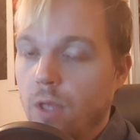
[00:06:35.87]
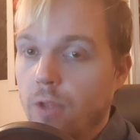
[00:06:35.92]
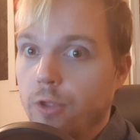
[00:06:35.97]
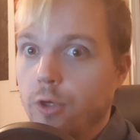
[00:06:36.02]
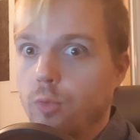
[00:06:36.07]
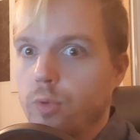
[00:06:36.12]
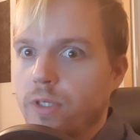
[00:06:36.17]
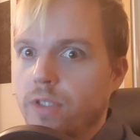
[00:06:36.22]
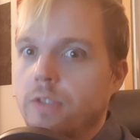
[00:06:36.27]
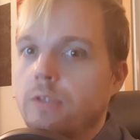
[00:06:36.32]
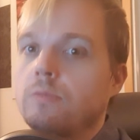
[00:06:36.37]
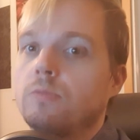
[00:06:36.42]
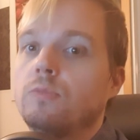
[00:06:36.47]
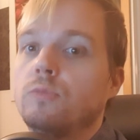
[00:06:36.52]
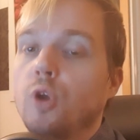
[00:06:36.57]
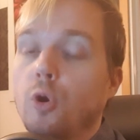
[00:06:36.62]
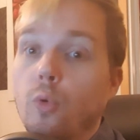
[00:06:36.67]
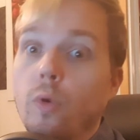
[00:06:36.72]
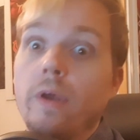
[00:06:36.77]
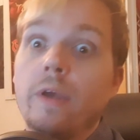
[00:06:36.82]
There was
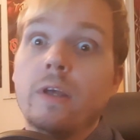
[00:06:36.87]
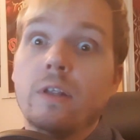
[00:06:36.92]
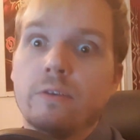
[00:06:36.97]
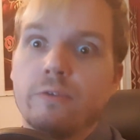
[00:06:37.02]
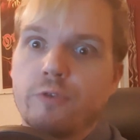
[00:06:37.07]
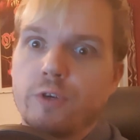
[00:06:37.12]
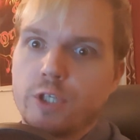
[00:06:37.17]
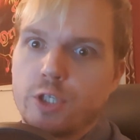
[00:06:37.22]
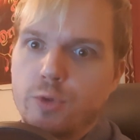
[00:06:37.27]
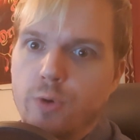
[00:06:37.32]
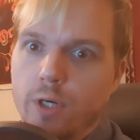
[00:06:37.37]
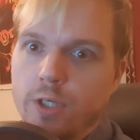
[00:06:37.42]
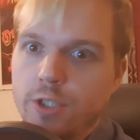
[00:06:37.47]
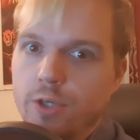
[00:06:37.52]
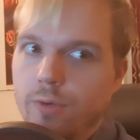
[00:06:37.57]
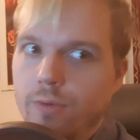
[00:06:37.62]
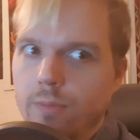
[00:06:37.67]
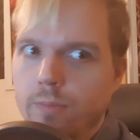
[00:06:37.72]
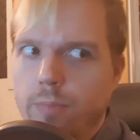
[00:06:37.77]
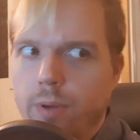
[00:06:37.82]
no
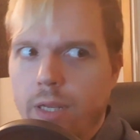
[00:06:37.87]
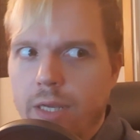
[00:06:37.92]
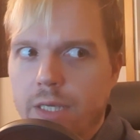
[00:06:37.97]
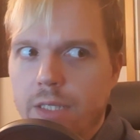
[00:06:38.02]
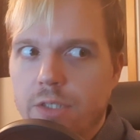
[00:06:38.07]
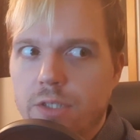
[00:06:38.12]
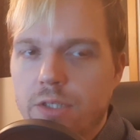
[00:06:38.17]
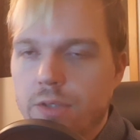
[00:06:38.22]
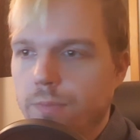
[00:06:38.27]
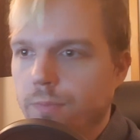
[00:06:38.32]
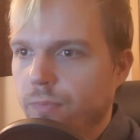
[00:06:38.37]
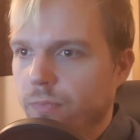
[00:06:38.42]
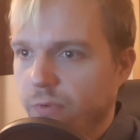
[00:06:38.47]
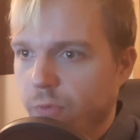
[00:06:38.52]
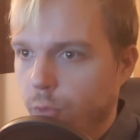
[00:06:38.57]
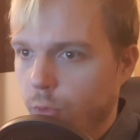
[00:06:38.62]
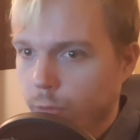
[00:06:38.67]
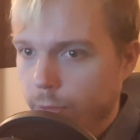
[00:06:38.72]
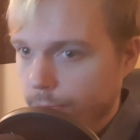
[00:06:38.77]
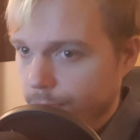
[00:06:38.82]
infrastructure in place
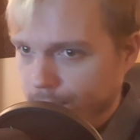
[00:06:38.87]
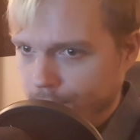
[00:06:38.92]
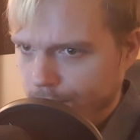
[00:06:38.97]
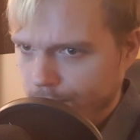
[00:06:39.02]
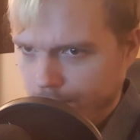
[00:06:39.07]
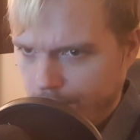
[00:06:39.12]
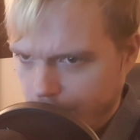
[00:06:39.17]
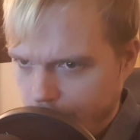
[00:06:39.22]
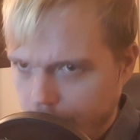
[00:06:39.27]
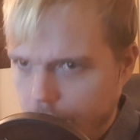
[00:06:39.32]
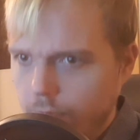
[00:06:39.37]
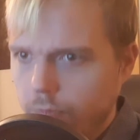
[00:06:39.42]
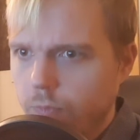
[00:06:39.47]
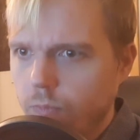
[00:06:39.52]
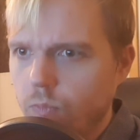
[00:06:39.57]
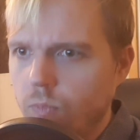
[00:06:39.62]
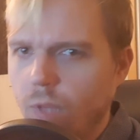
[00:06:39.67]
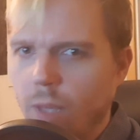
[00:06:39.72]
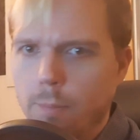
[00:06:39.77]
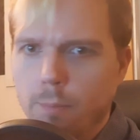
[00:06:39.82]
for
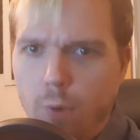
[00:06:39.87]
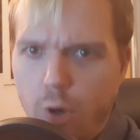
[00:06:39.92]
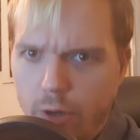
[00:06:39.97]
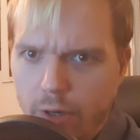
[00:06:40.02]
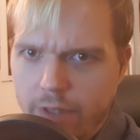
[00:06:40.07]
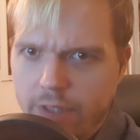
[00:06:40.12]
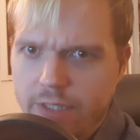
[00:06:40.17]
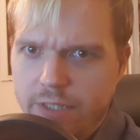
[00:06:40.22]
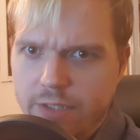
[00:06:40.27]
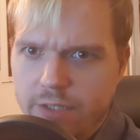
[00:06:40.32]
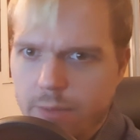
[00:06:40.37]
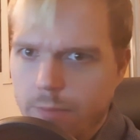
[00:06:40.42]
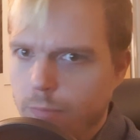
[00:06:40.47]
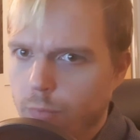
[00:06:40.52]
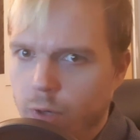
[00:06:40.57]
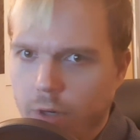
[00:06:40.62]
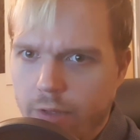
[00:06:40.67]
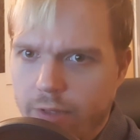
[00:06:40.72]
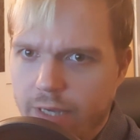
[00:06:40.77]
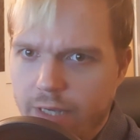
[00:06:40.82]

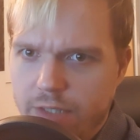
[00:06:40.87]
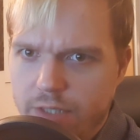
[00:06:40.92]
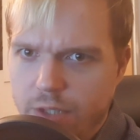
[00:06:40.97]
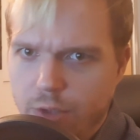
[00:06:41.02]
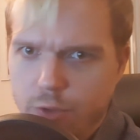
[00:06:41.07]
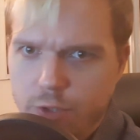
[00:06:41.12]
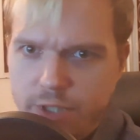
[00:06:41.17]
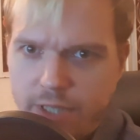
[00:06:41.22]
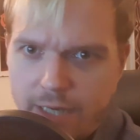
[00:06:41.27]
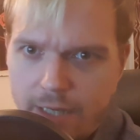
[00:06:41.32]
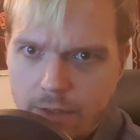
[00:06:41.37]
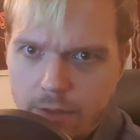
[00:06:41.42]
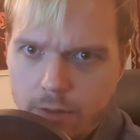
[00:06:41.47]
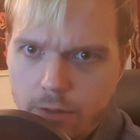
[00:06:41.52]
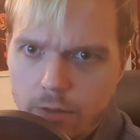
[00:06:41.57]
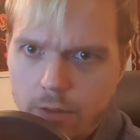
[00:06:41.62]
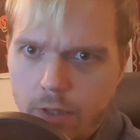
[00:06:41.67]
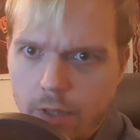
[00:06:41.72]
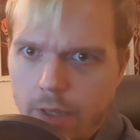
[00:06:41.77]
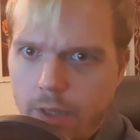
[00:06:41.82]
monetizing your
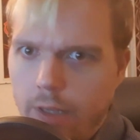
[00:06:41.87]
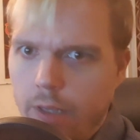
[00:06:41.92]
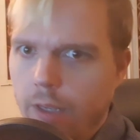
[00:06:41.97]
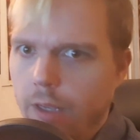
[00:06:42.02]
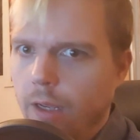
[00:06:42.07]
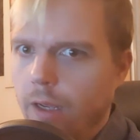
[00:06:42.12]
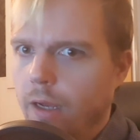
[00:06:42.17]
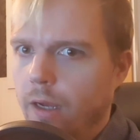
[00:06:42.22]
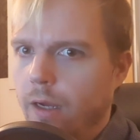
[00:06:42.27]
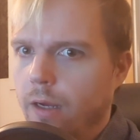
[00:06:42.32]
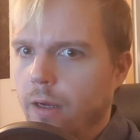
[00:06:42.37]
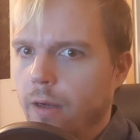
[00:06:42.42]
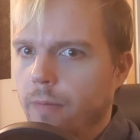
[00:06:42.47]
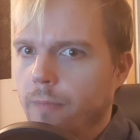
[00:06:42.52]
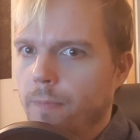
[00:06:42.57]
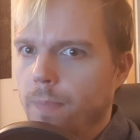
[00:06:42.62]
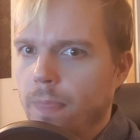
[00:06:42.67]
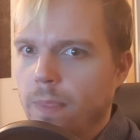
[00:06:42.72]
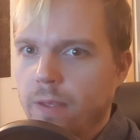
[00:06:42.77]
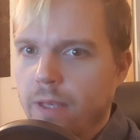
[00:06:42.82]
channel,
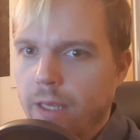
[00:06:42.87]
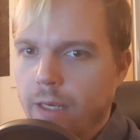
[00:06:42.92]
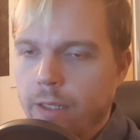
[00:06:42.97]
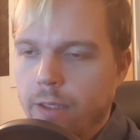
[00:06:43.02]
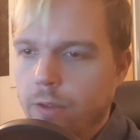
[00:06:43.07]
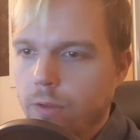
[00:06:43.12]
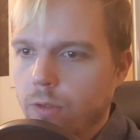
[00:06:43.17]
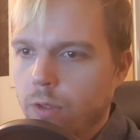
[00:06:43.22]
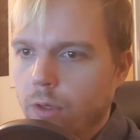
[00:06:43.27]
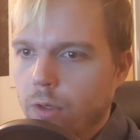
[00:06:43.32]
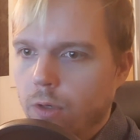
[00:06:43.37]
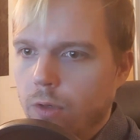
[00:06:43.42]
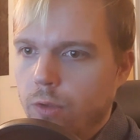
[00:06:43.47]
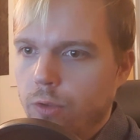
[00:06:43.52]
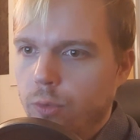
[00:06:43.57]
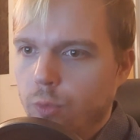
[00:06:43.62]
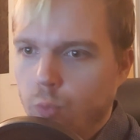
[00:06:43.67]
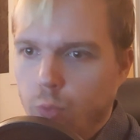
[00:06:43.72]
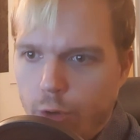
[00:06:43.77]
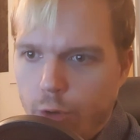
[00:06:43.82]
getting
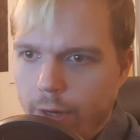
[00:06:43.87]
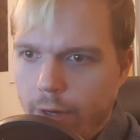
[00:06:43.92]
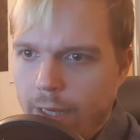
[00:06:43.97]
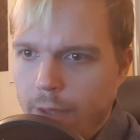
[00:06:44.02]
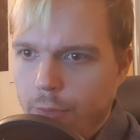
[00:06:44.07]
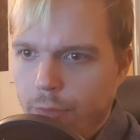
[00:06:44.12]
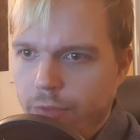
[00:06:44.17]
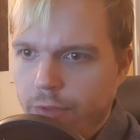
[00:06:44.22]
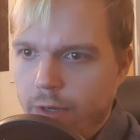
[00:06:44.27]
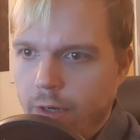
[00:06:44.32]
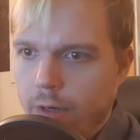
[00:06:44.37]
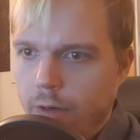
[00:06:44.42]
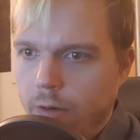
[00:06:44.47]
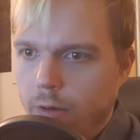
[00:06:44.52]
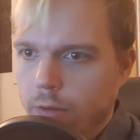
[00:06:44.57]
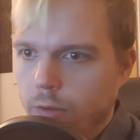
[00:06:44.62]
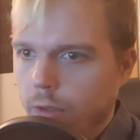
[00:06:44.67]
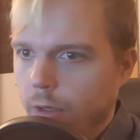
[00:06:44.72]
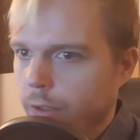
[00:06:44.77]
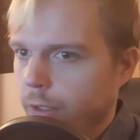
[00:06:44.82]
your word out there
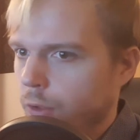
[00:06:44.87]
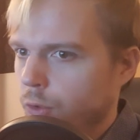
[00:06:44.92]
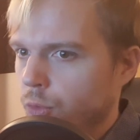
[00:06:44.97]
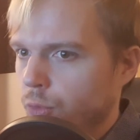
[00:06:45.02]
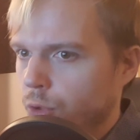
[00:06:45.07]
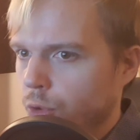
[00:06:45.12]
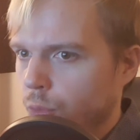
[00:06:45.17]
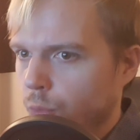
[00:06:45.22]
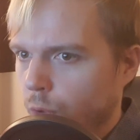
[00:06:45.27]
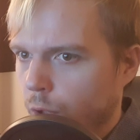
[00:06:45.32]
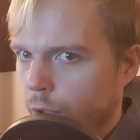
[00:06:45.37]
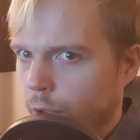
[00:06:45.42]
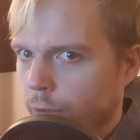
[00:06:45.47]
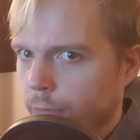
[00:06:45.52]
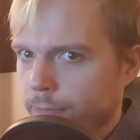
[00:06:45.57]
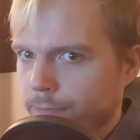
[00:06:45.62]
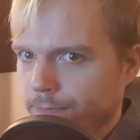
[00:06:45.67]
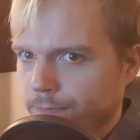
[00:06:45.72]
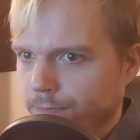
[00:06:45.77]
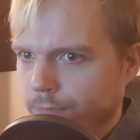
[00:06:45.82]
on like who you
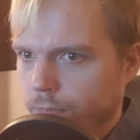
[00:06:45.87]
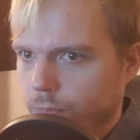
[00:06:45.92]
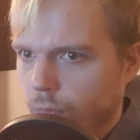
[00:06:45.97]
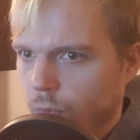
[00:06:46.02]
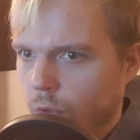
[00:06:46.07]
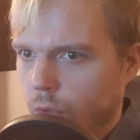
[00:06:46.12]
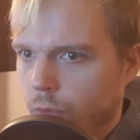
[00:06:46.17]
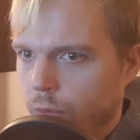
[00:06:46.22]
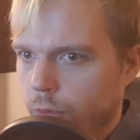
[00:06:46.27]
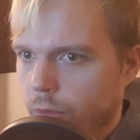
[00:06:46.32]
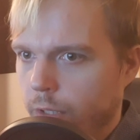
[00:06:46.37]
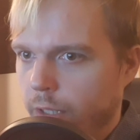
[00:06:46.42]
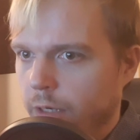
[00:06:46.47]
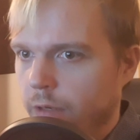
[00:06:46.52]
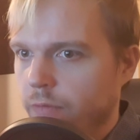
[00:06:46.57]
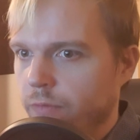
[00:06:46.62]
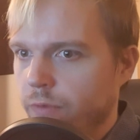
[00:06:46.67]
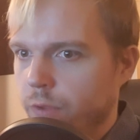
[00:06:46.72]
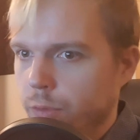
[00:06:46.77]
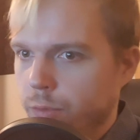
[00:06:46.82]
were, or
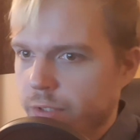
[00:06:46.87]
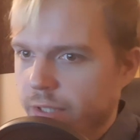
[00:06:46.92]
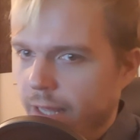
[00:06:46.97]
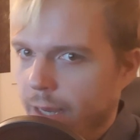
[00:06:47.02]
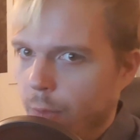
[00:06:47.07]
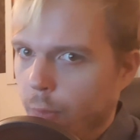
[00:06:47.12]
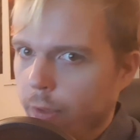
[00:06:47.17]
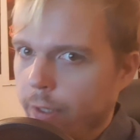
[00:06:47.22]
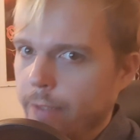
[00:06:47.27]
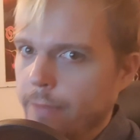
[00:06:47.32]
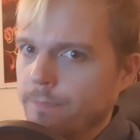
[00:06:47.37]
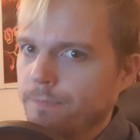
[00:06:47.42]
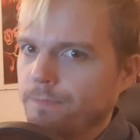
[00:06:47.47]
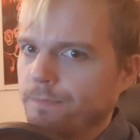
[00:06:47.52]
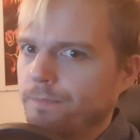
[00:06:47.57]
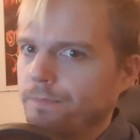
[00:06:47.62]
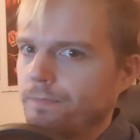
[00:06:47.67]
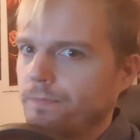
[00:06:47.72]
getting views that way.